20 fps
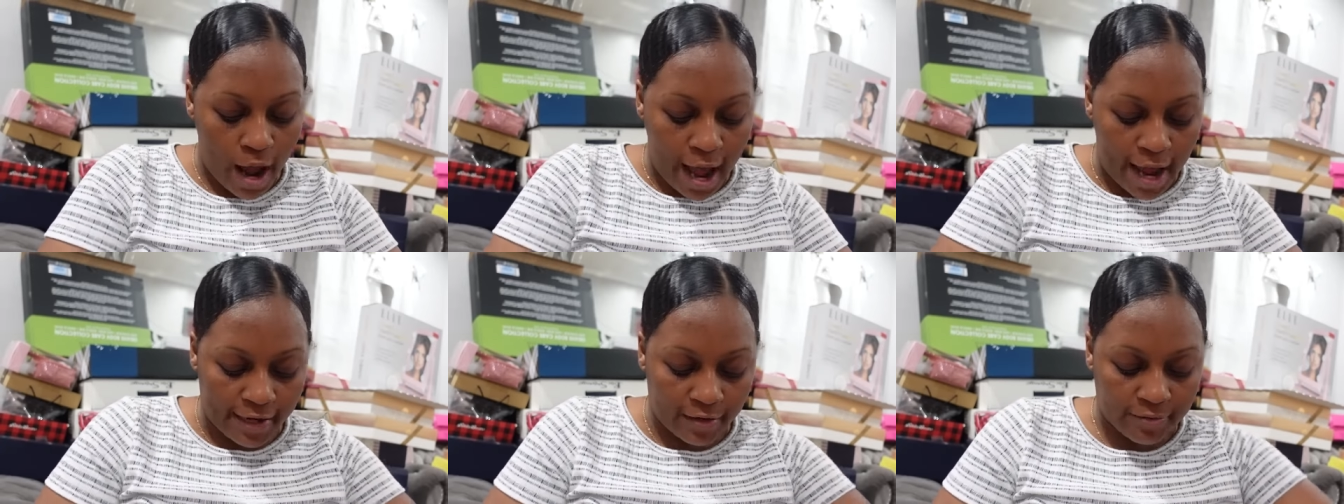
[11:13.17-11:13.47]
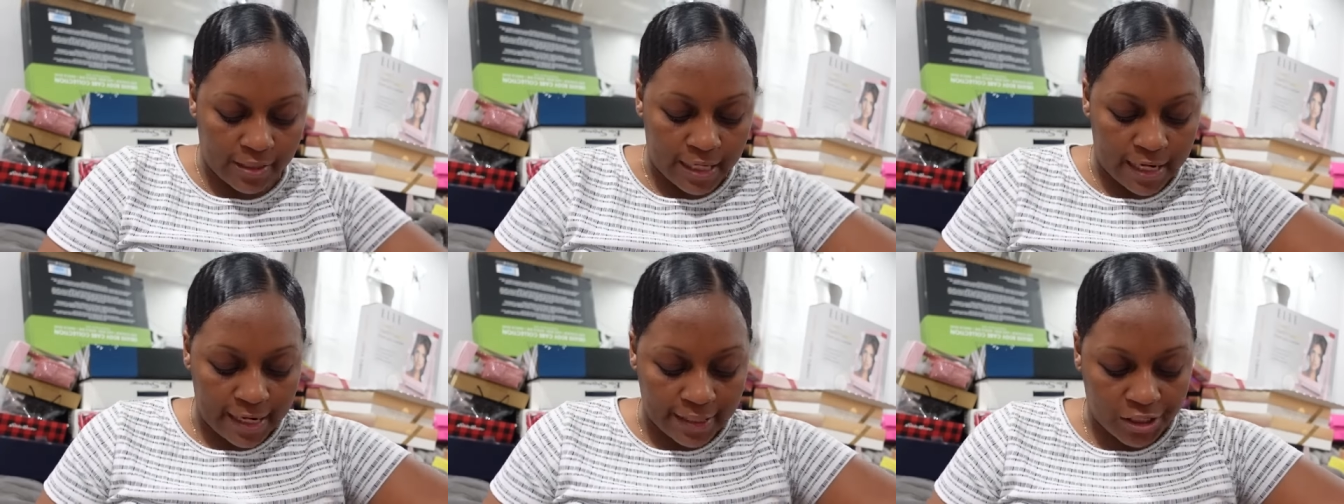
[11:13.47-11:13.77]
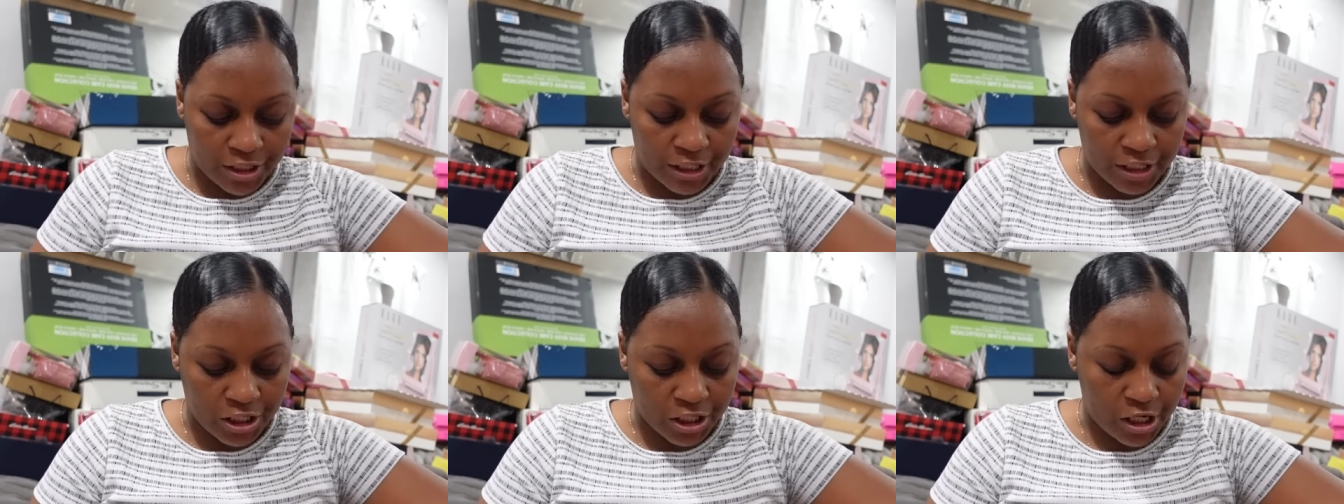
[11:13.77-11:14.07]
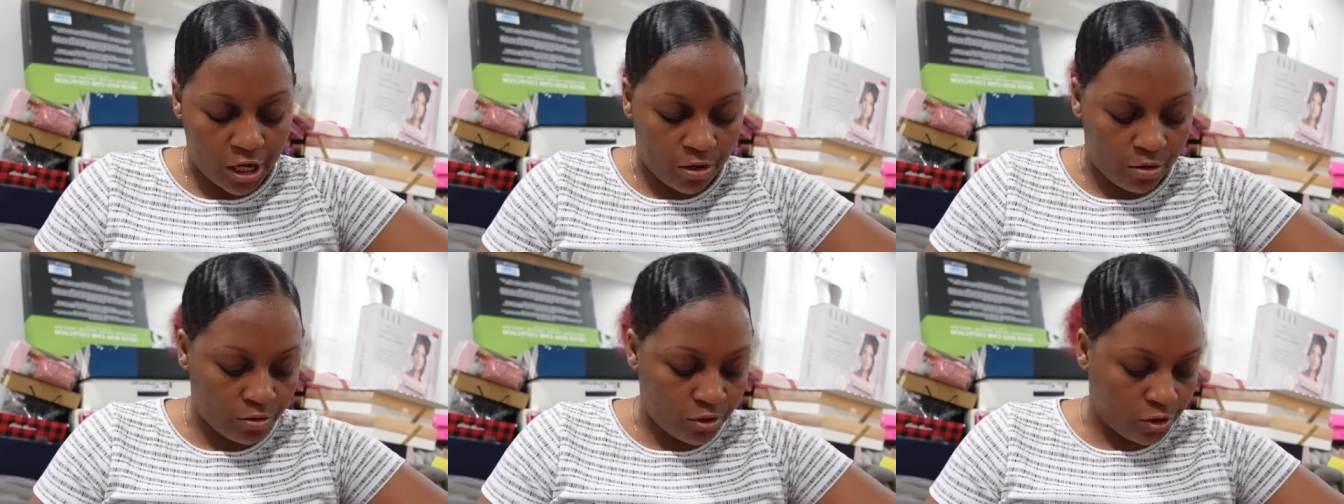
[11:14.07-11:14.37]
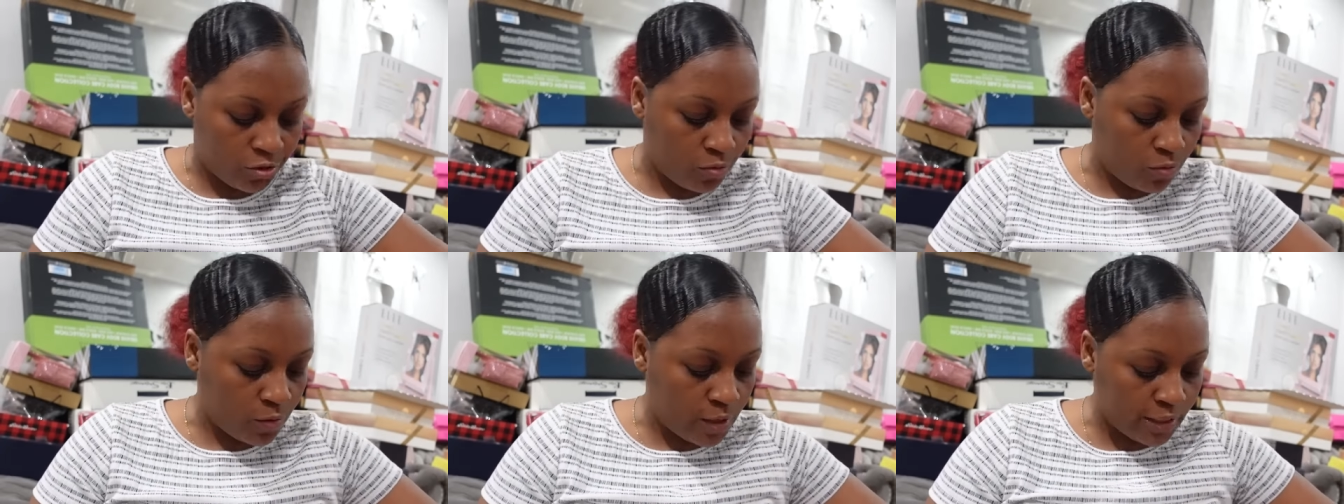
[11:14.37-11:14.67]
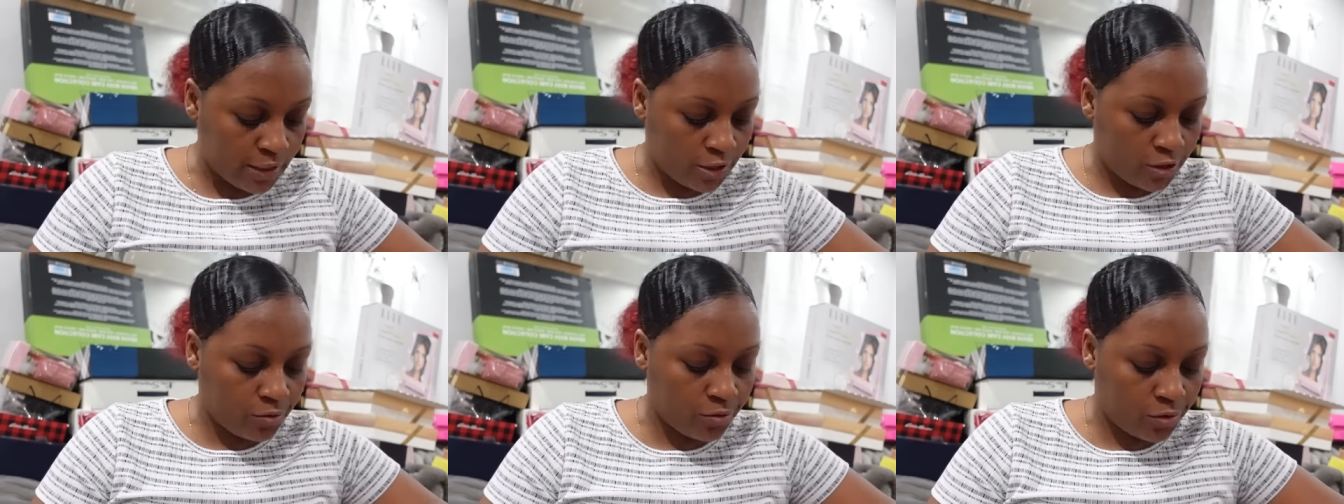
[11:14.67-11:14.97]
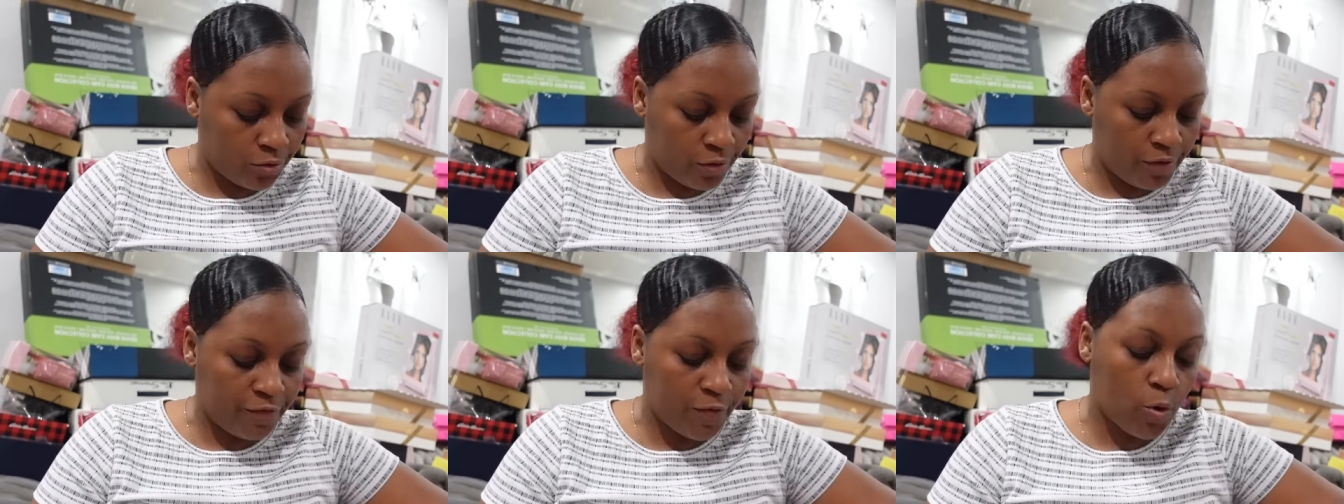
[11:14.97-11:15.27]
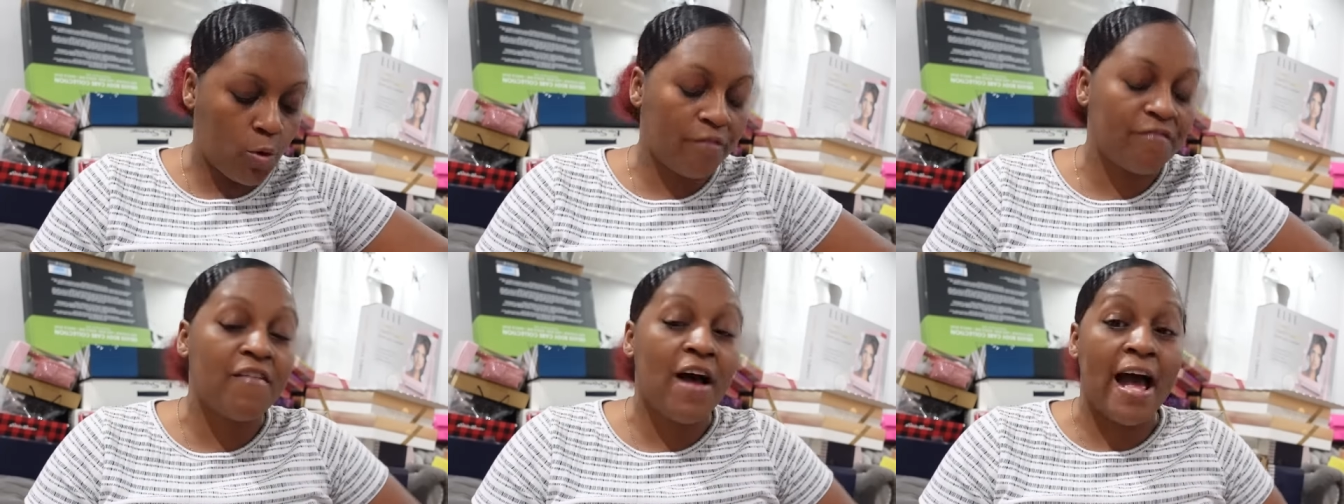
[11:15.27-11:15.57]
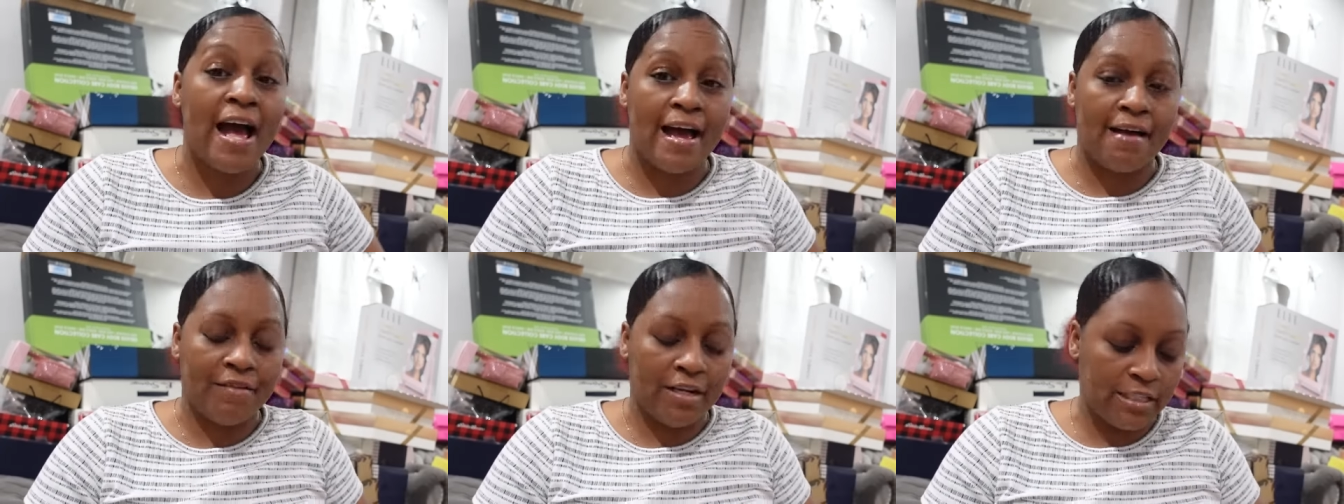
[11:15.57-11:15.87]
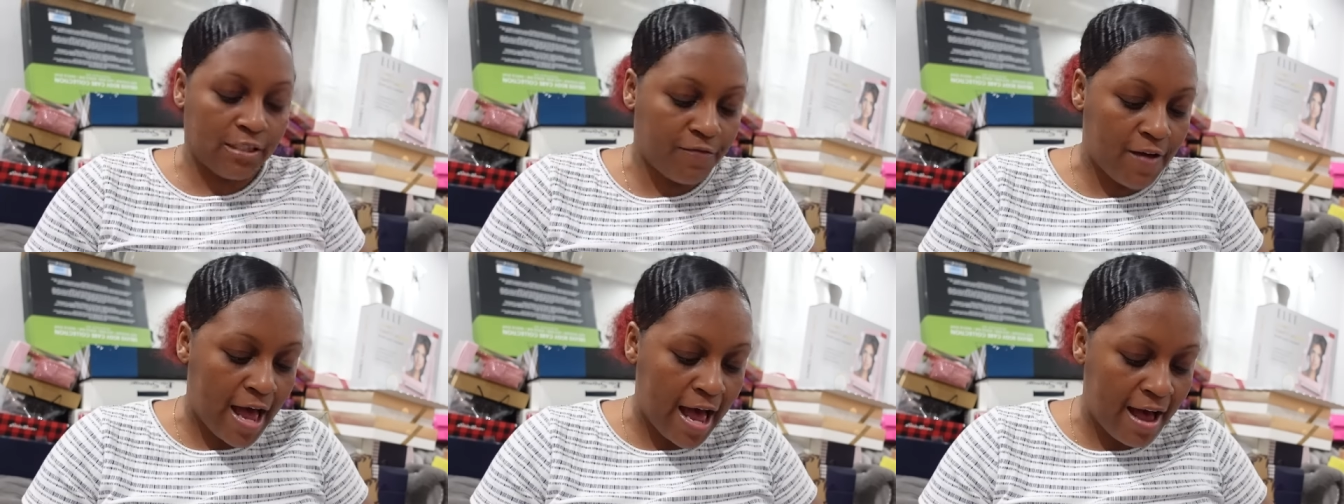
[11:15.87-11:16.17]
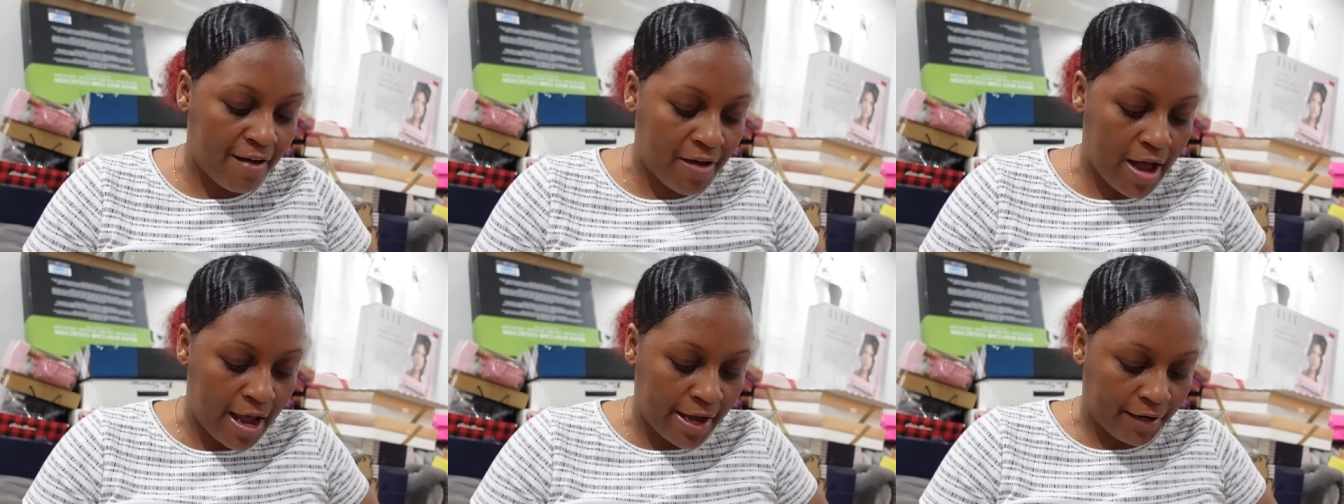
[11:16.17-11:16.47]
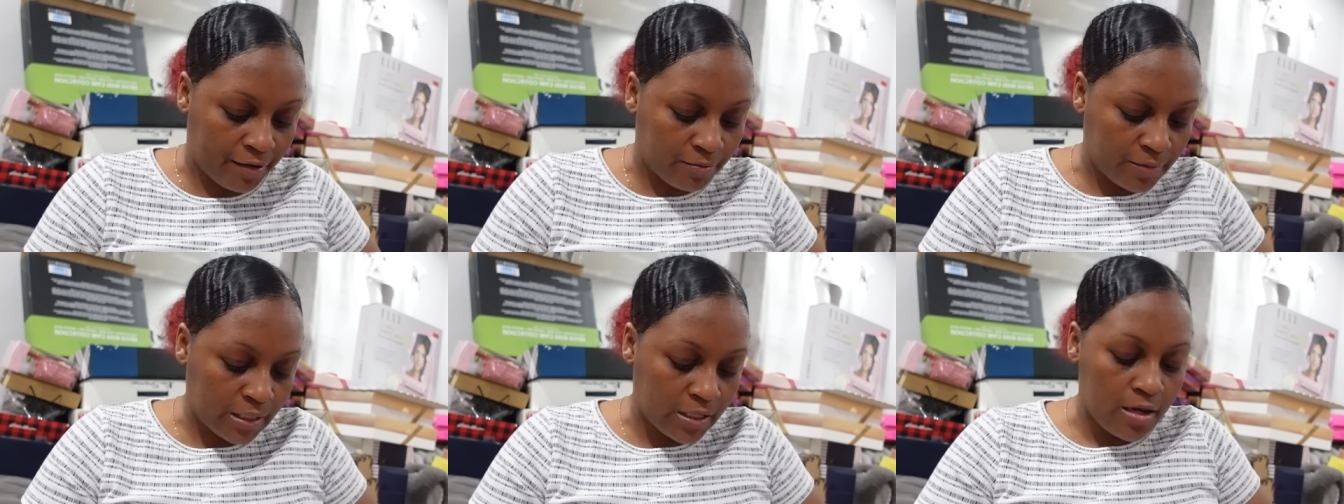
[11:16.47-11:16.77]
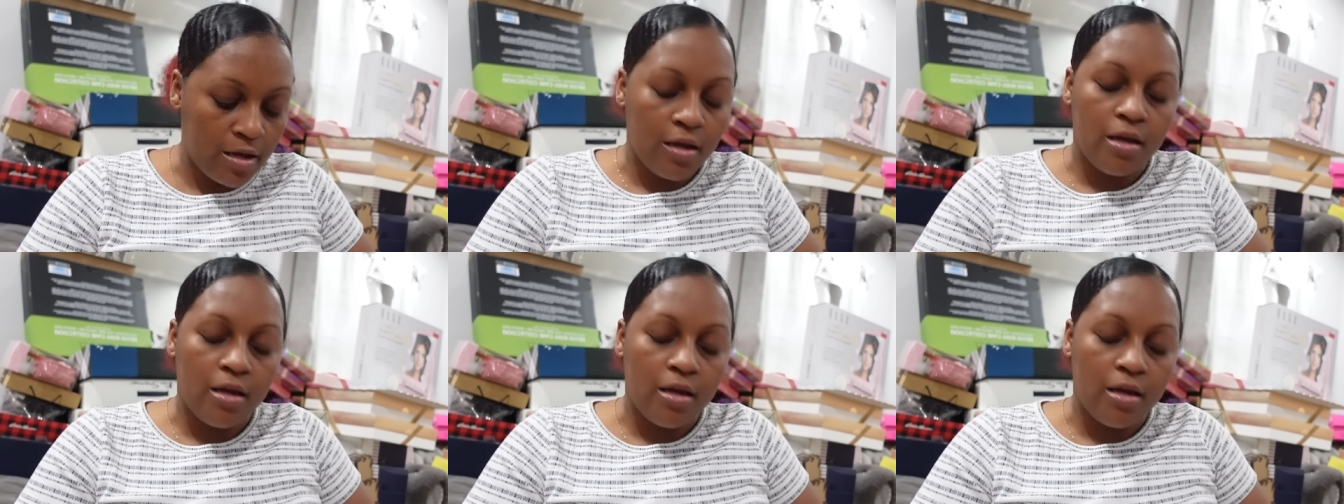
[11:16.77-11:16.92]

items that i just showed you one two three four five that's five items